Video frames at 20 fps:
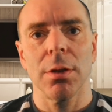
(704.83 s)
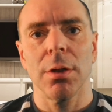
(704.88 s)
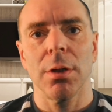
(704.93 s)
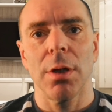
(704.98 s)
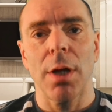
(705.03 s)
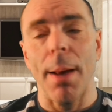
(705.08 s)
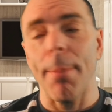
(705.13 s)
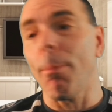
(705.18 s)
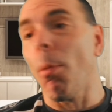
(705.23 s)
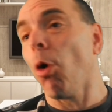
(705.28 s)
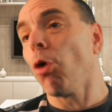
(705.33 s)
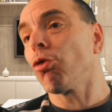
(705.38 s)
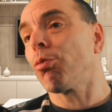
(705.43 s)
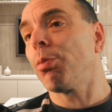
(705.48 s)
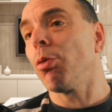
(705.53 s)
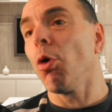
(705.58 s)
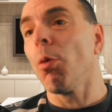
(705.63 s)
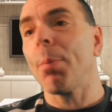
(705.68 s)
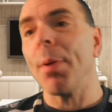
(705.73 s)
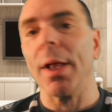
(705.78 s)
And most
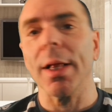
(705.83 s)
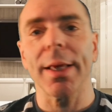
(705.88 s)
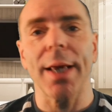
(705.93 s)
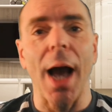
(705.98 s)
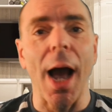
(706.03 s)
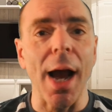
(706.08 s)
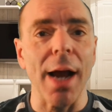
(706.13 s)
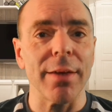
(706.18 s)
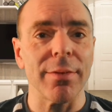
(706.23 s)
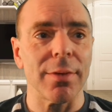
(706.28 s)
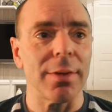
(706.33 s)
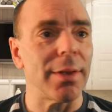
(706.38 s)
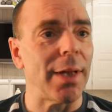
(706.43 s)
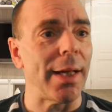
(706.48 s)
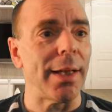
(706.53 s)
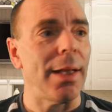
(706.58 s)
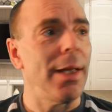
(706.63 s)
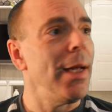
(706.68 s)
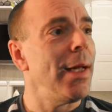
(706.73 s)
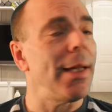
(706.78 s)
blue pill guys,
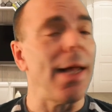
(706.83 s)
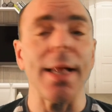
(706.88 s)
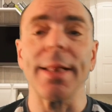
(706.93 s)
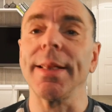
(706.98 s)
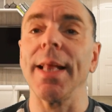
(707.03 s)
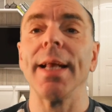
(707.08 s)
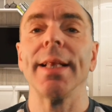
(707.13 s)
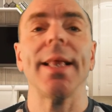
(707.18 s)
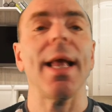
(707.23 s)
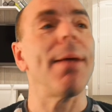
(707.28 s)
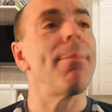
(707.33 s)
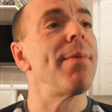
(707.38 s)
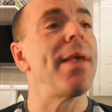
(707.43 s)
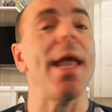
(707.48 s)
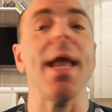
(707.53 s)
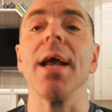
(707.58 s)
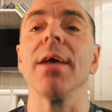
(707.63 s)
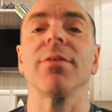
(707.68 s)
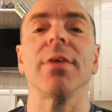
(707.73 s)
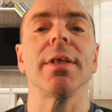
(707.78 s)
that take them
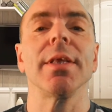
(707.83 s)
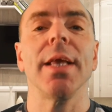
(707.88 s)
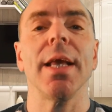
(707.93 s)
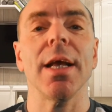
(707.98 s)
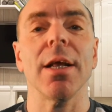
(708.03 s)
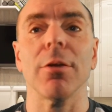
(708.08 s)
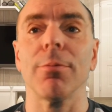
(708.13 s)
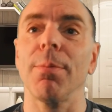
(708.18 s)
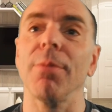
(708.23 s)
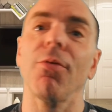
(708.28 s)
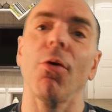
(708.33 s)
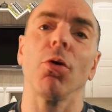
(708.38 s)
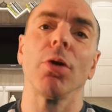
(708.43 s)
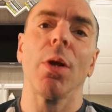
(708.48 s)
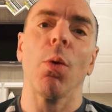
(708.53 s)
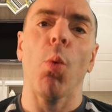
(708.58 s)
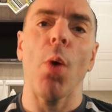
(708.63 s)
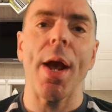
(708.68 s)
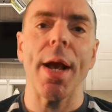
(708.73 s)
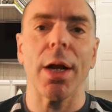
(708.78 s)
years and years before they
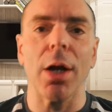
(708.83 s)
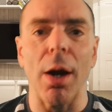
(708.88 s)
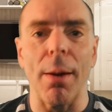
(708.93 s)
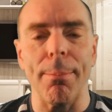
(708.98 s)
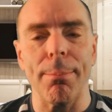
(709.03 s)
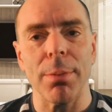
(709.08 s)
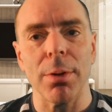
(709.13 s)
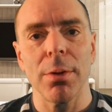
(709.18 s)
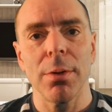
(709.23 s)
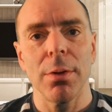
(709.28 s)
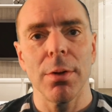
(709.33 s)
wake up.